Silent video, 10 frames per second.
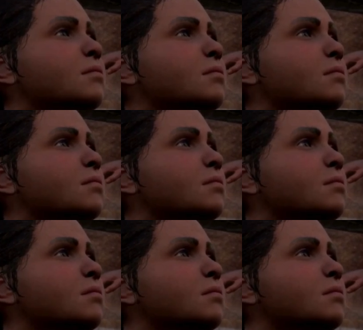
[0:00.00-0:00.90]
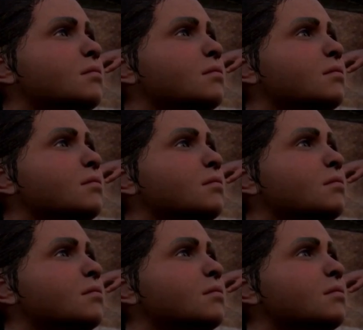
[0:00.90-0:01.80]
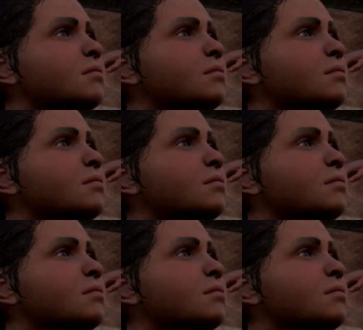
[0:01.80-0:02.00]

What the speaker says: This person isn't speaking.